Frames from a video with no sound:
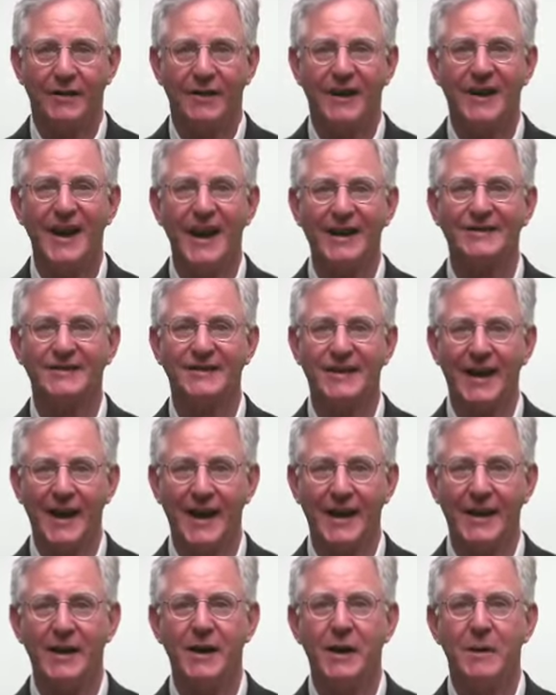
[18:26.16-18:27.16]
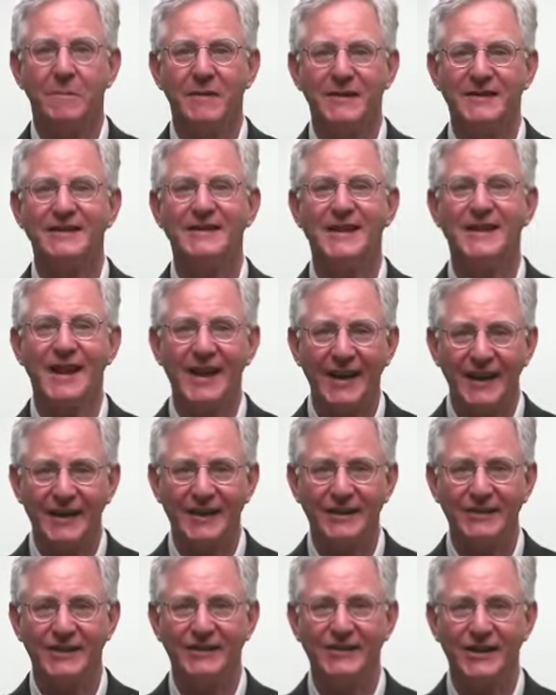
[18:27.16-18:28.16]
the next day, Mrs.
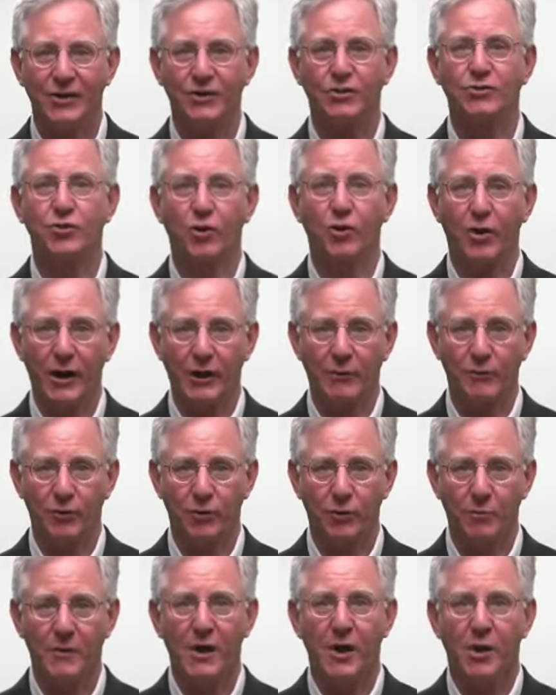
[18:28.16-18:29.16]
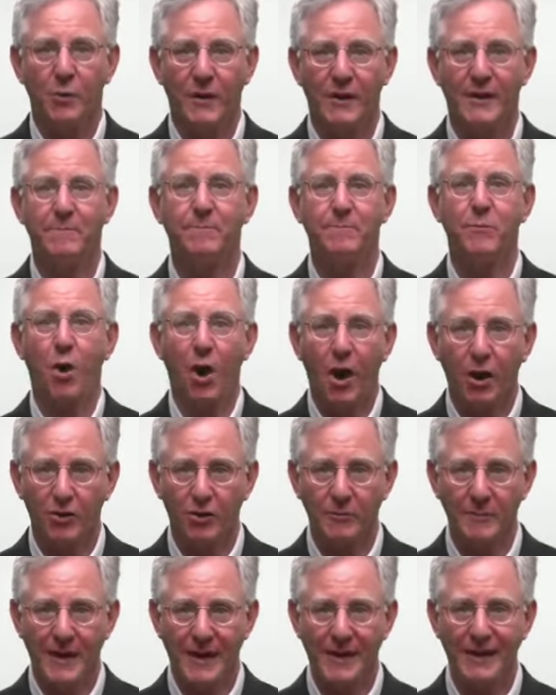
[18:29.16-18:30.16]
Higgins is in her drawing room when the
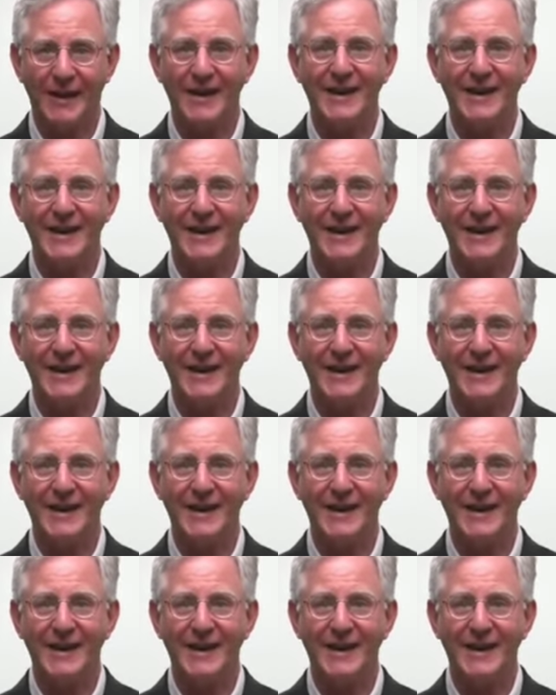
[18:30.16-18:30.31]
parlor maid